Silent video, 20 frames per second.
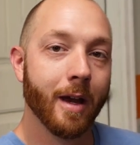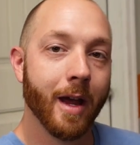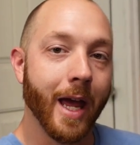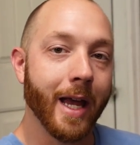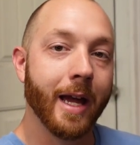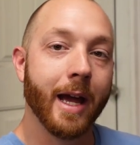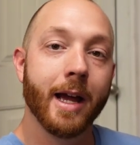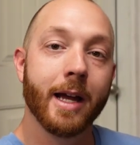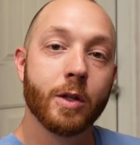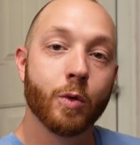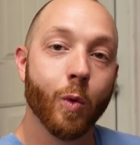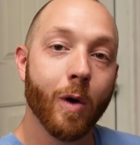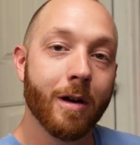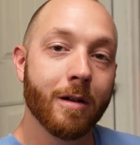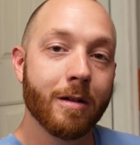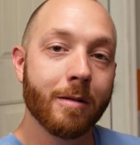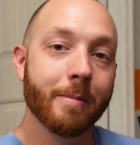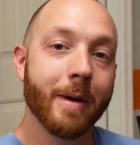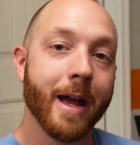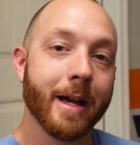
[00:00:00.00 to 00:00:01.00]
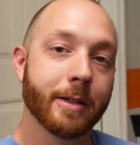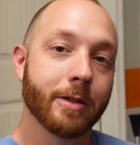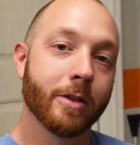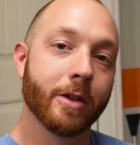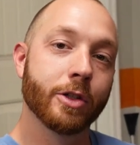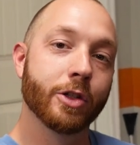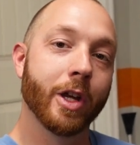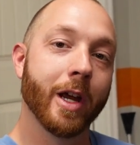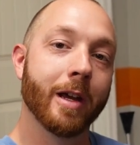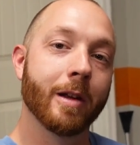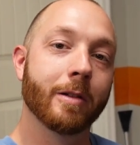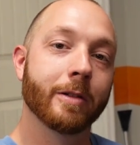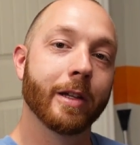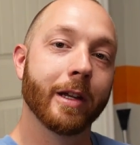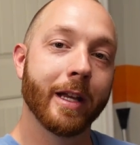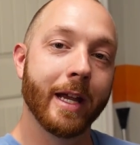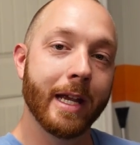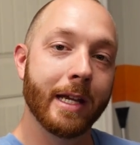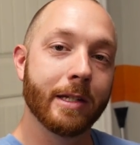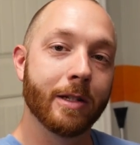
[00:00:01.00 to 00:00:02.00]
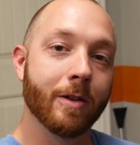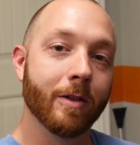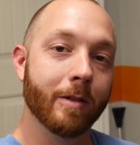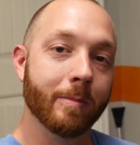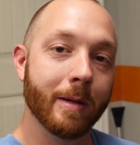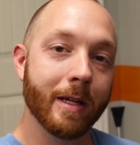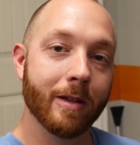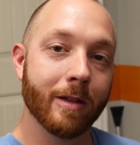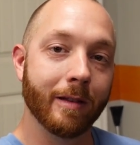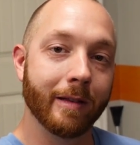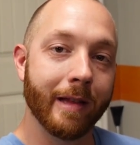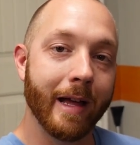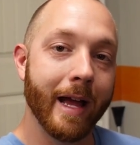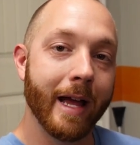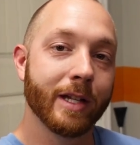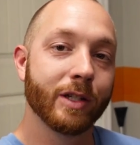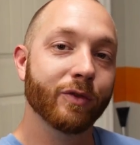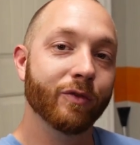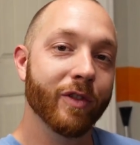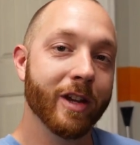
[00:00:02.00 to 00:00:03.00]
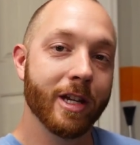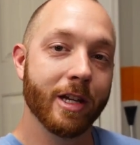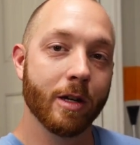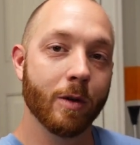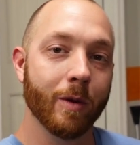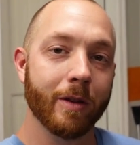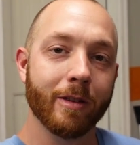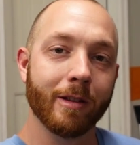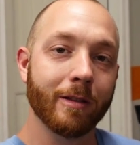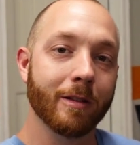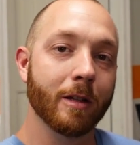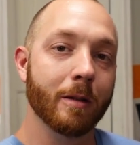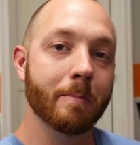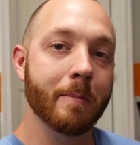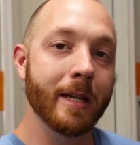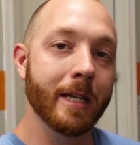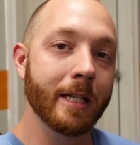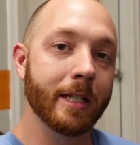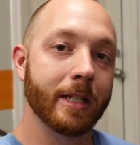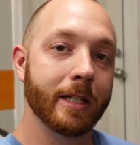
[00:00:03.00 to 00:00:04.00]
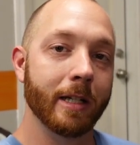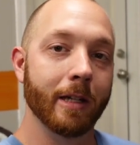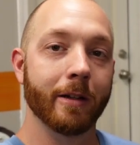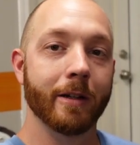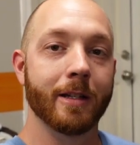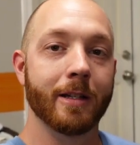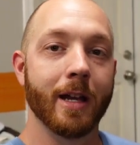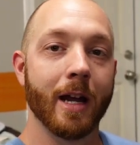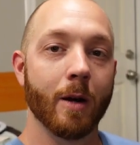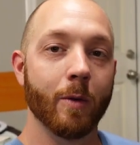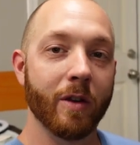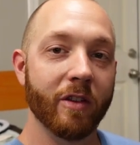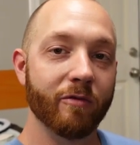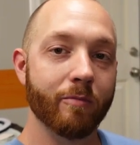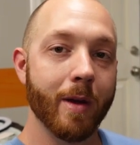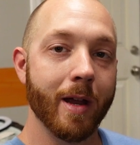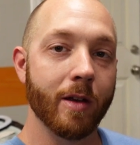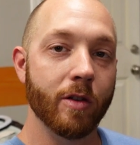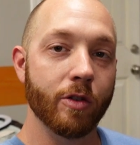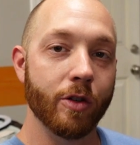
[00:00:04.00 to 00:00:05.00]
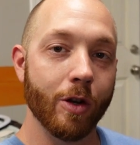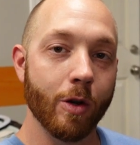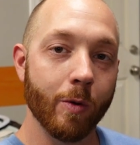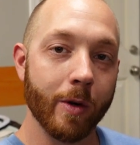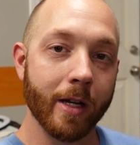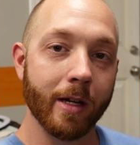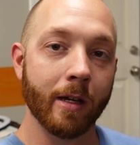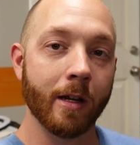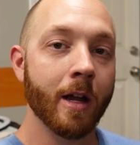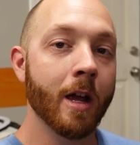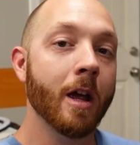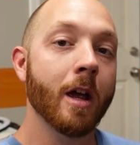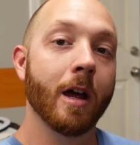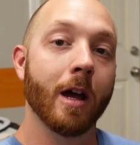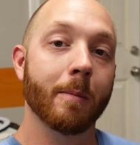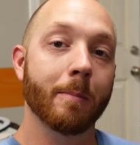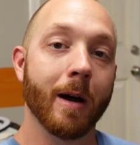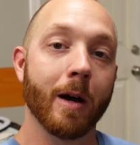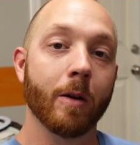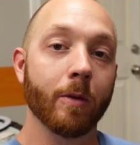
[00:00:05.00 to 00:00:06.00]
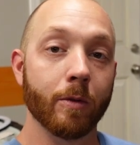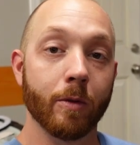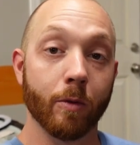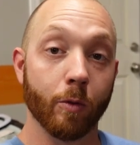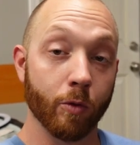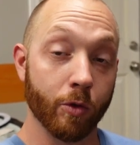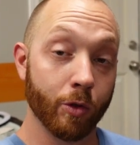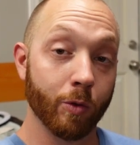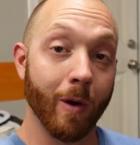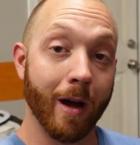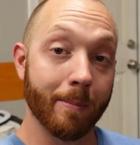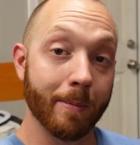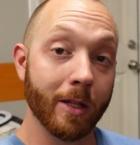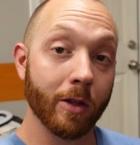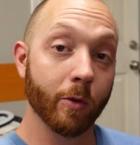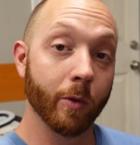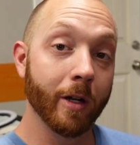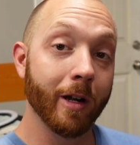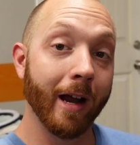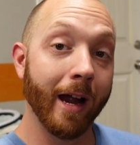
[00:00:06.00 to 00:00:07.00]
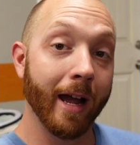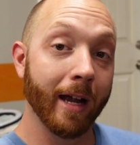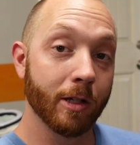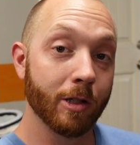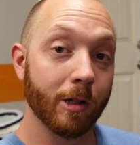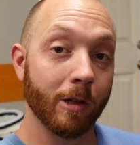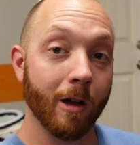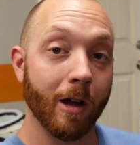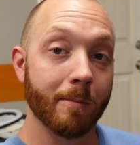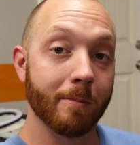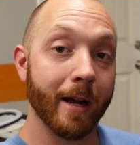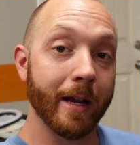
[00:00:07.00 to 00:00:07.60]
Hey guys, welcome back to the channel. Today is going to be the last video in the little mini series that we've been doing about swapping the rear axle on